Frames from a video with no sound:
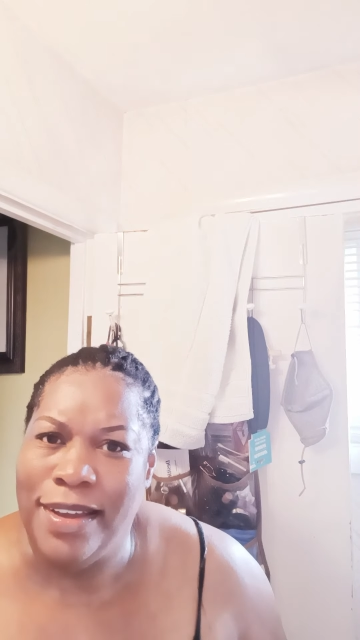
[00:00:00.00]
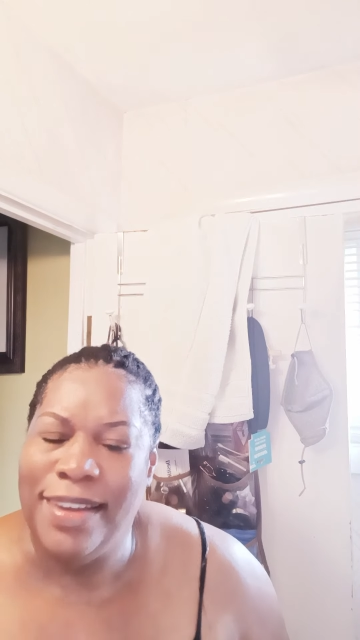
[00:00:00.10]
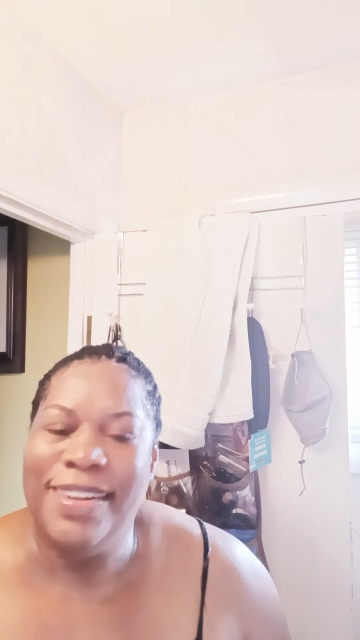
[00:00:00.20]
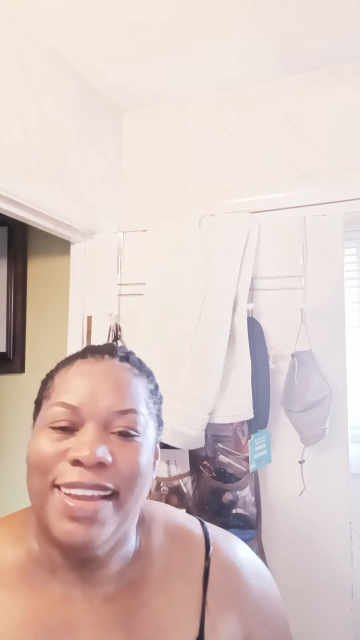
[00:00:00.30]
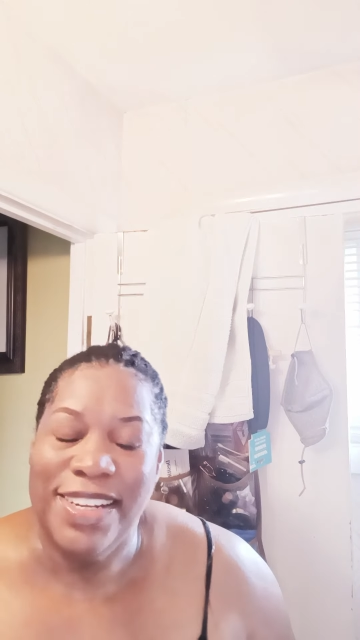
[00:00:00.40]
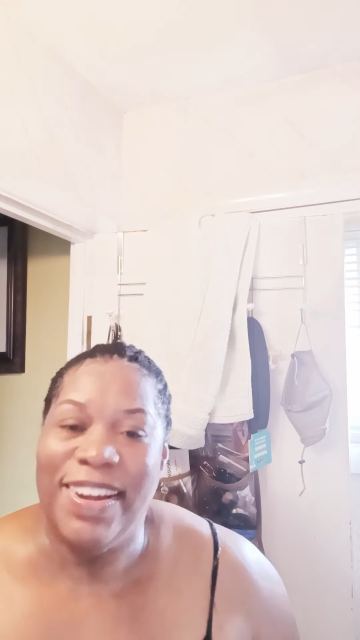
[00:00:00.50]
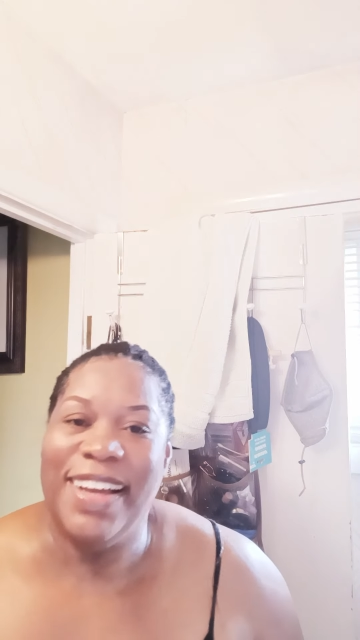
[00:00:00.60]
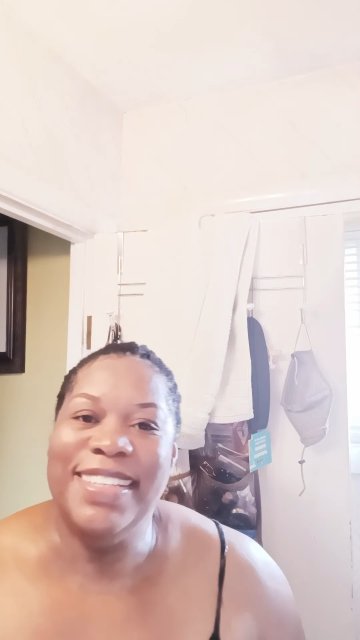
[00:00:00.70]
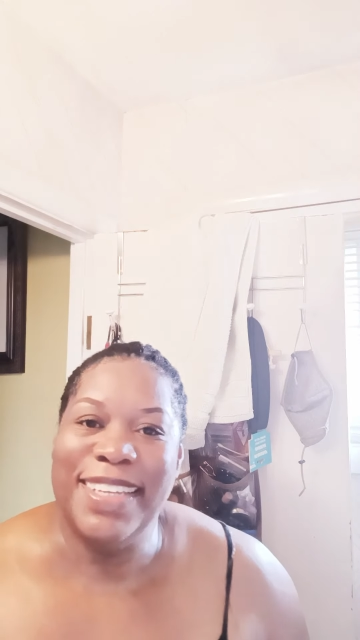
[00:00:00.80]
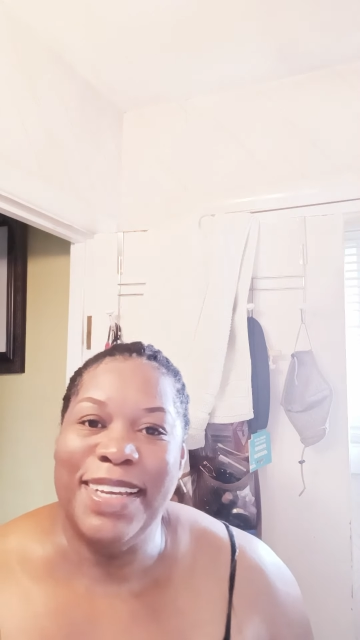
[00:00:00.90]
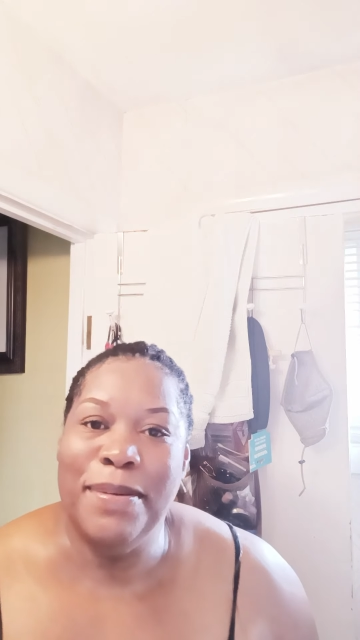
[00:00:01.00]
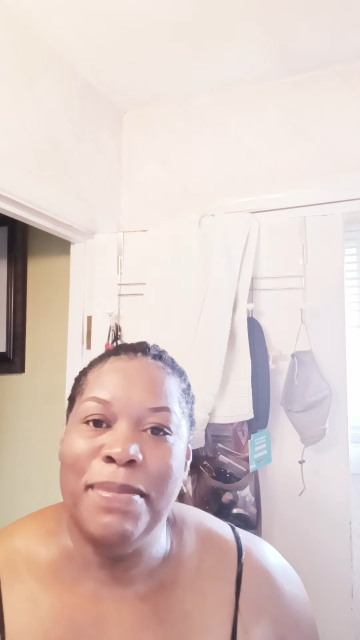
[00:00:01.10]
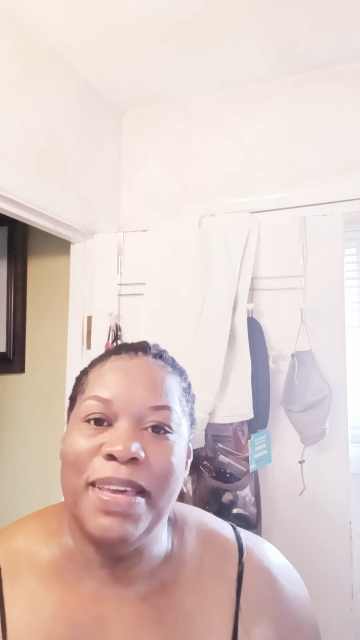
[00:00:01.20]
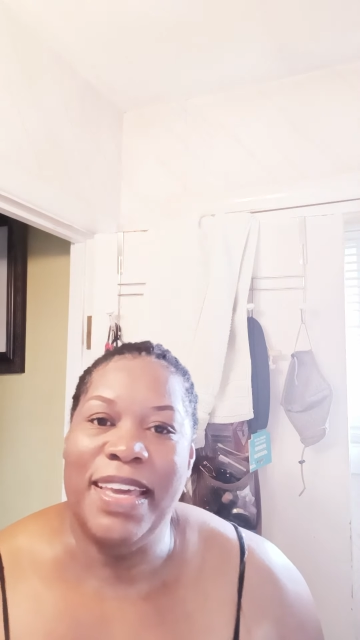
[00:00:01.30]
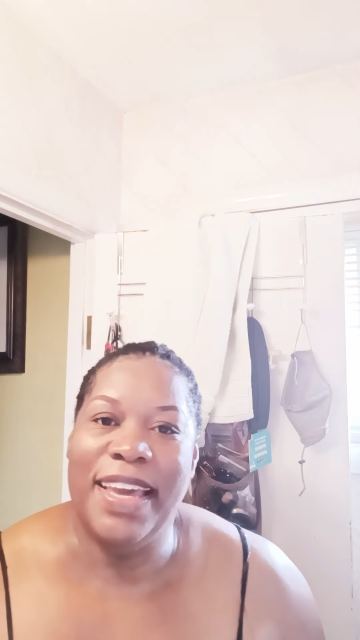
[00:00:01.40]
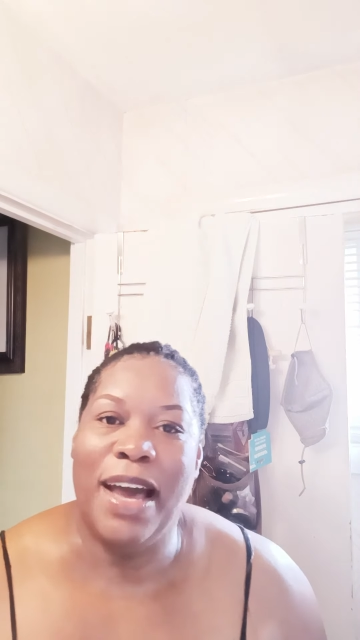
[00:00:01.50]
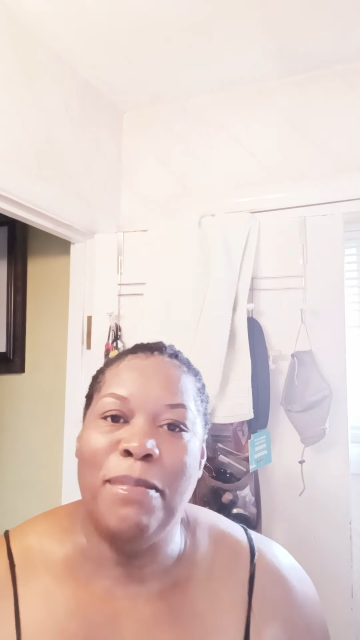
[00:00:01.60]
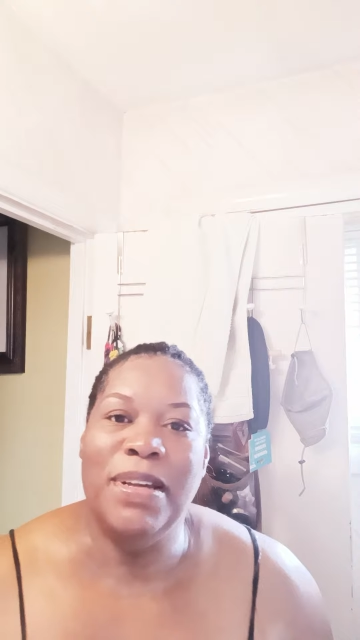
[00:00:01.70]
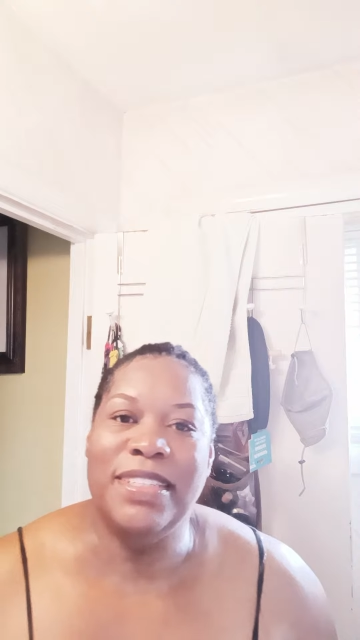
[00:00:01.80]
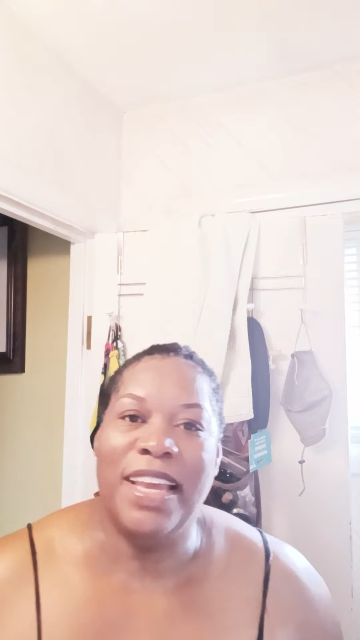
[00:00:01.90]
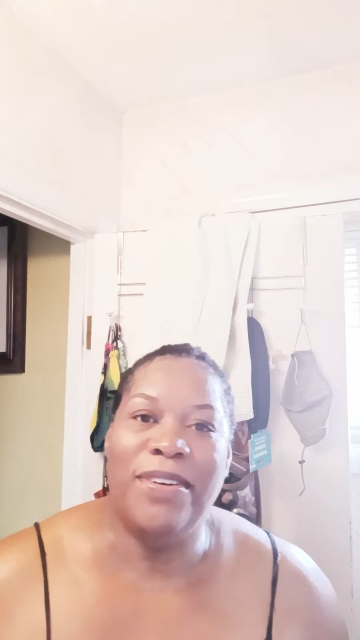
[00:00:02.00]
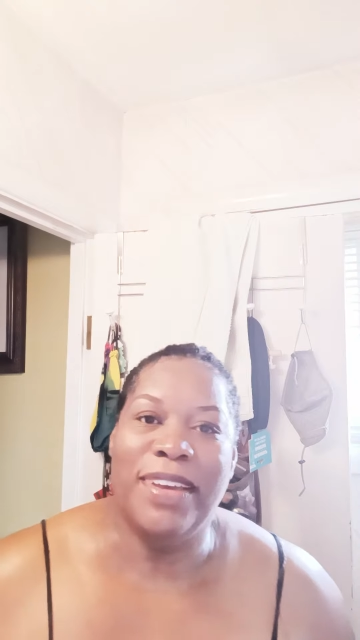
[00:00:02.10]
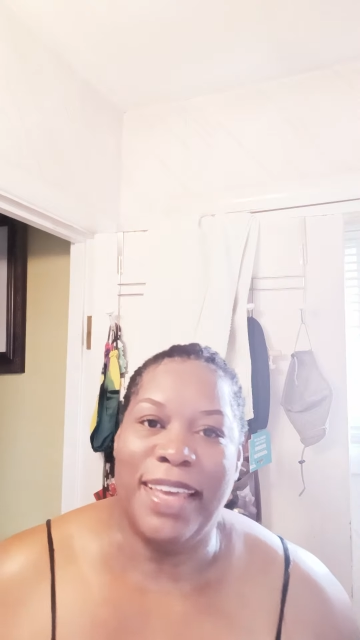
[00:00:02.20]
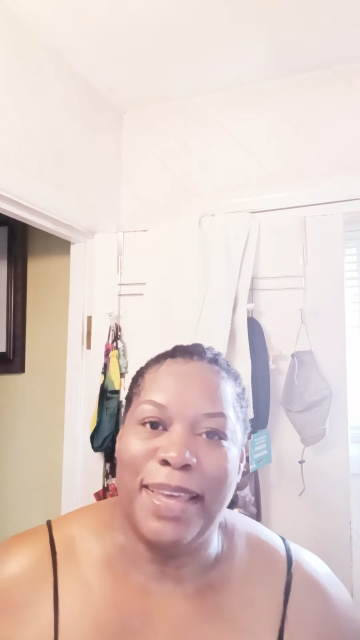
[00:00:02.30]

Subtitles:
They try and tell me how much they gonna give